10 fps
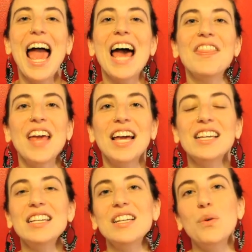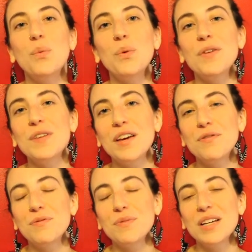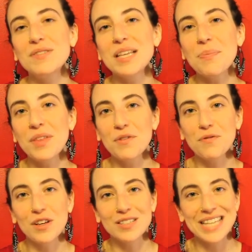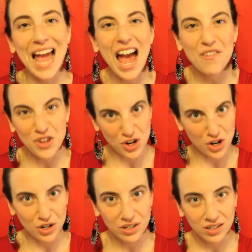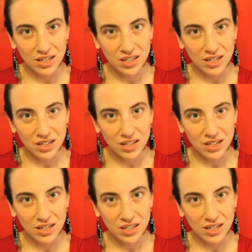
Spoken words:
And then if something feels heavier